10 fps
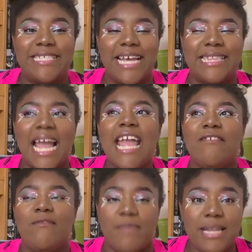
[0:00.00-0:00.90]
Like,
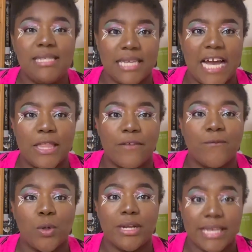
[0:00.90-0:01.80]
they've been together
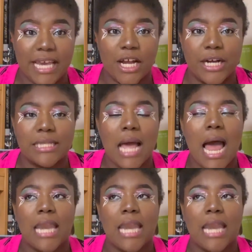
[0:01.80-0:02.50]
for years.